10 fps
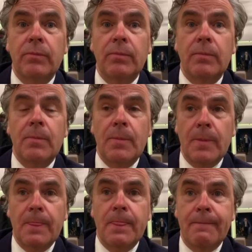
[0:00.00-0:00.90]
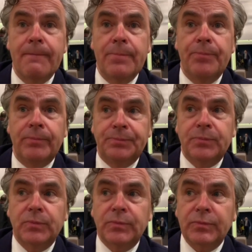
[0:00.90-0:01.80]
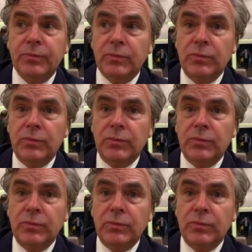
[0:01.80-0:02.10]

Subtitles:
no one coming from Asia.